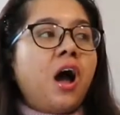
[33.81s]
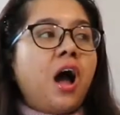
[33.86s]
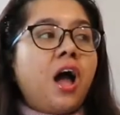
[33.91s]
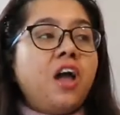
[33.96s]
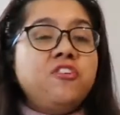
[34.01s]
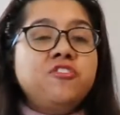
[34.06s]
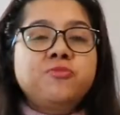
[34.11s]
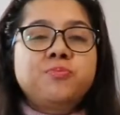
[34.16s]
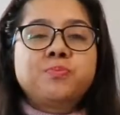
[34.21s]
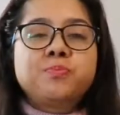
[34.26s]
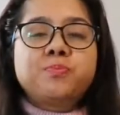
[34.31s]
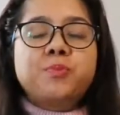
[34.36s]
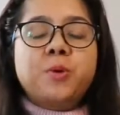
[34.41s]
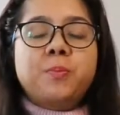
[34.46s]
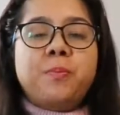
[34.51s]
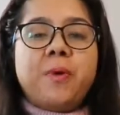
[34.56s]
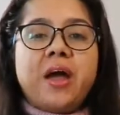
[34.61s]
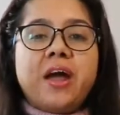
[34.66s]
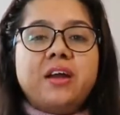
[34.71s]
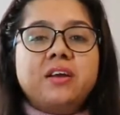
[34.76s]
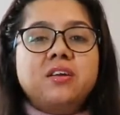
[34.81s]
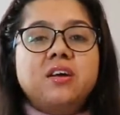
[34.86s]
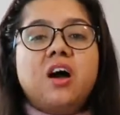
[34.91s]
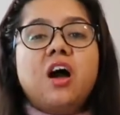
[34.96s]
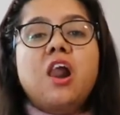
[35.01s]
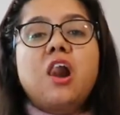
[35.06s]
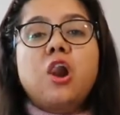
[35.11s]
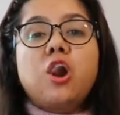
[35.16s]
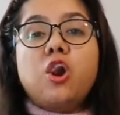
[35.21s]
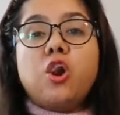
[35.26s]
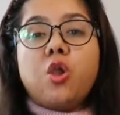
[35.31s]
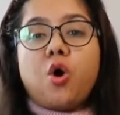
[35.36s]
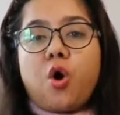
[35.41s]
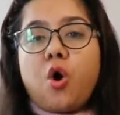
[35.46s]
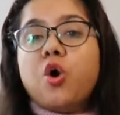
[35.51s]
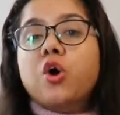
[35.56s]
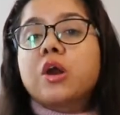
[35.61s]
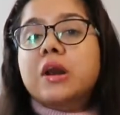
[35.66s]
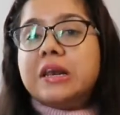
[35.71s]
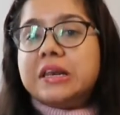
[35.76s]
I've prepared a
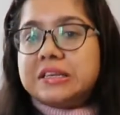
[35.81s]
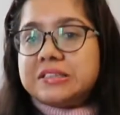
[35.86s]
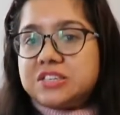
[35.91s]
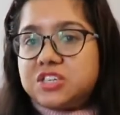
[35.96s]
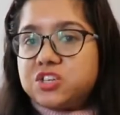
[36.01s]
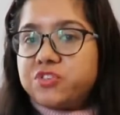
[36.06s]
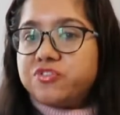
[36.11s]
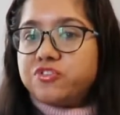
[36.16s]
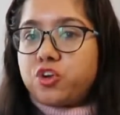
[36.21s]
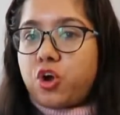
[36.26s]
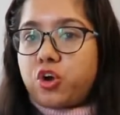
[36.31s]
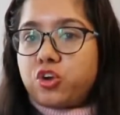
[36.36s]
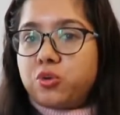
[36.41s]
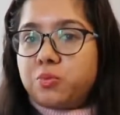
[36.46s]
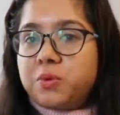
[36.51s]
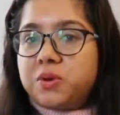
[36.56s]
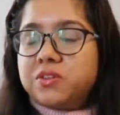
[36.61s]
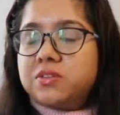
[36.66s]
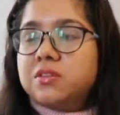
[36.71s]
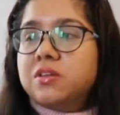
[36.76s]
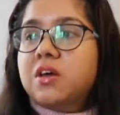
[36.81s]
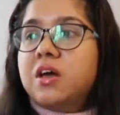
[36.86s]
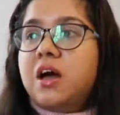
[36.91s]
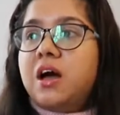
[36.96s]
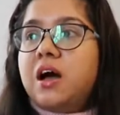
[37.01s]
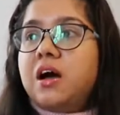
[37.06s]
long list of documents.